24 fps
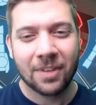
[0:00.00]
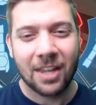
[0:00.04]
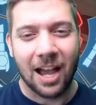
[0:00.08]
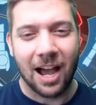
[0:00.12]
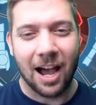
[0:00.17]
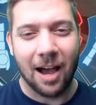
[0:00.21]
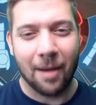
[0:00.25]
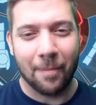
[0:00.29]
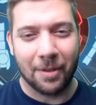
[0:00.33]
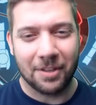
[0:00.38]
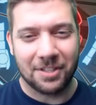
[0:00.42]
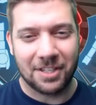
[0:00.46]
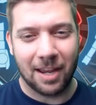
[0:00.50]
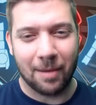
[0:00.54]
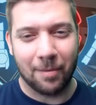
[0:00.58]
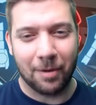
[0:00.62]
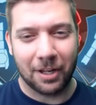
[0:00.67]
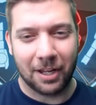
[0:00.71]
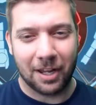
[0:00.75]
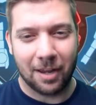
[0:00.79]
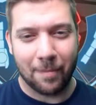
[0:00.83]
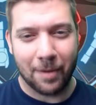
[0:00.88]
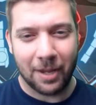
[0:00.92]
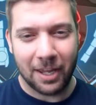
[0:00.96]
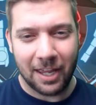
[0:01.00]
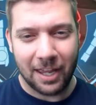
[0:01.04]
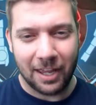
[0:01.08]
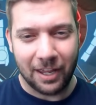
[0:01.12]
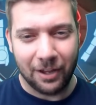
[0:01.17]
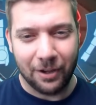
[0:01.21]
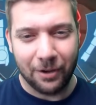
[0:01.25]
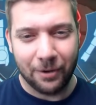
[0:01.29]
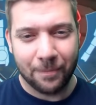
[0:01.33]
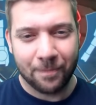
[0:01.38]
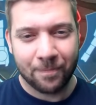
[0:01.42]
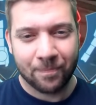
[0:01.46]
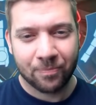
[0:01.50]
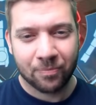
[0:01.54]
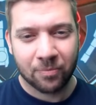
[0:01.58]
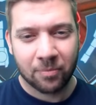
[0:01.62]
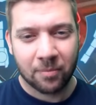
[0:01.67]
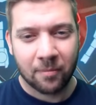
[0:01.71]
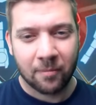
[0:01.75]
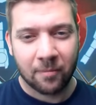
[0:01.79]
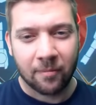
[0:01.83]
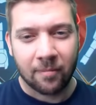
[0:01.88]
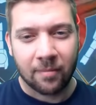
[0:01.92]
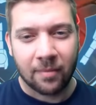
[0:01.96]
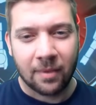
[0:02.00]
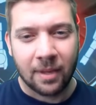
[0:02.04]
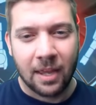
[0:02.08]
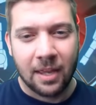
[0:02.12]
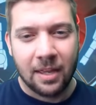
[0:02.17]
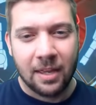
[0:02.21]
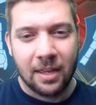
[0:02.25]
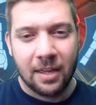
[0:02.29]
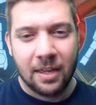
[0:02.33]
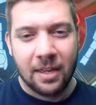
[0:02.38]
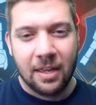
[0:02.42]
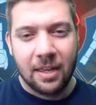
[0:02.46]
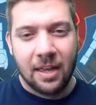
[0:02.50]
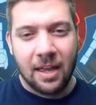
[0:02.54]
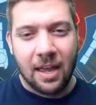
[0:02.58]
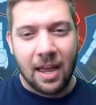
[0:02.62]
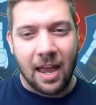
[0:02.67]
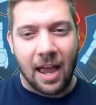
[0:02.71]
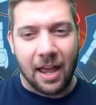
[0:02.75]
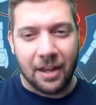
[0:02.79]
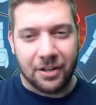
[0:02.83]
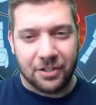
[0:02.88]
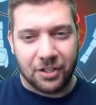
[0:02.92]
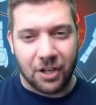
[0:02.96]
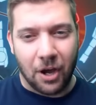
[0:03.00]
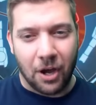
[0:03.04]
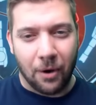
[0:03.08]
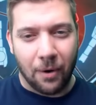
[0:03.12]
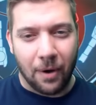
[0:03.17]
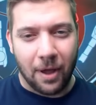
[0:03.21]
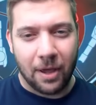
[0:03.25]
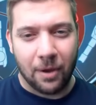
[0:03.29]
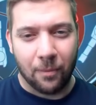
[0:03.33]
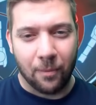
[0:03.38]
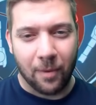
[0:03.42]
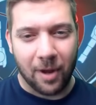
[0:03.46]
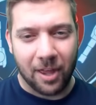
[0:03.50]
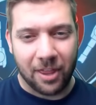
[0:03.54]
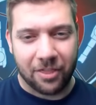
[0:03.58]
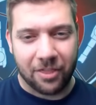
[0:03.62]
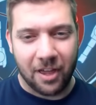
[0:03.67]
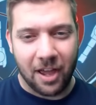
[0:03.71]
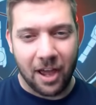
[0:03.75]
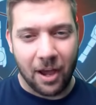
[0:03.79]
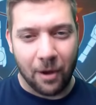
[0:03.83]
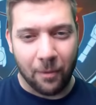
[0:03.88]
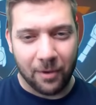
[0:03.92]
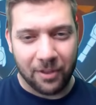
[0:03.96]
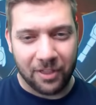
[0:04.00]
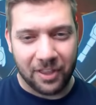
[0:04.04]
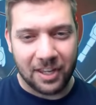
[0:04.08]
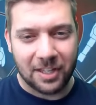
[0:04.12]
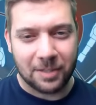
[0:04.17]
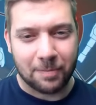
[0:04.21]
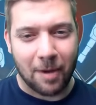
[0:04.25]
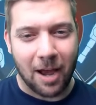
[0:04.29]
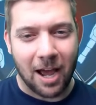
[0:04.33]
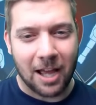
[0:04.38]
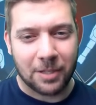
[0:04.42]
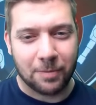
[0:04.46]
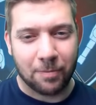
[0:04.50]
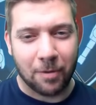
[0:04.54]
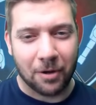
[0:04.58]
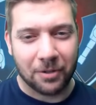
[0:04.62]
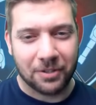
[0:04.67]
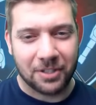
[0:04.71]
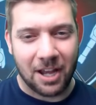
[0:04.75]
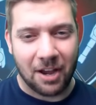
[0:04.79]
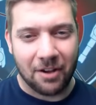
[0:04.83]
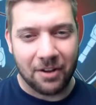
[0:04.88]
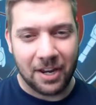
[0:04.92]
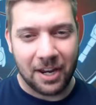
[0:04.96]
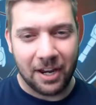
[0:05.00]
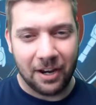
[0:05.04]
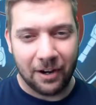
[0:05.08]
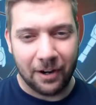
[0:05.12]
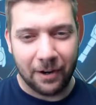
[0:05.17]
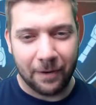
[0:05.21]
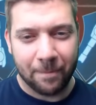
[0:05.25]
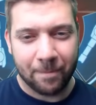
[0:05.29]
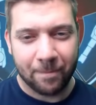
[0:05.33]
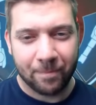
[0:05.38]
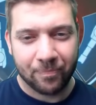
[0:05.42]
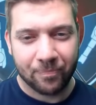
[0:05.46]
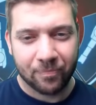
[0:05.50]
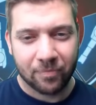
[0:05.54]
that's able to come and get you. And so with these bots both down here,